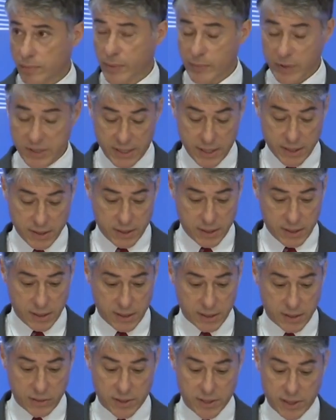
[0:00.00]
member
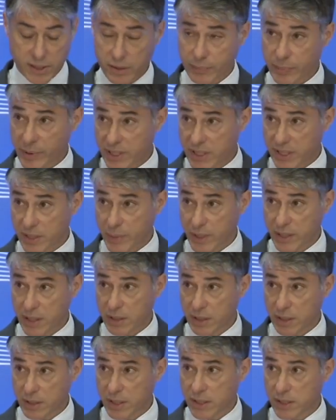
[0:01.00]
states interested in
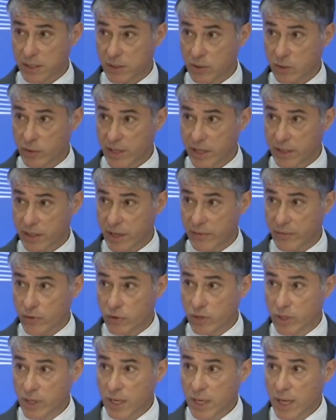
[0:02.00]
participating in this solidarity
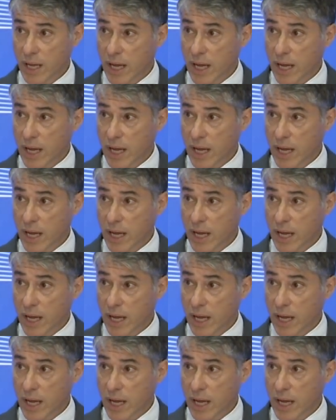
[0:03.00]
effort.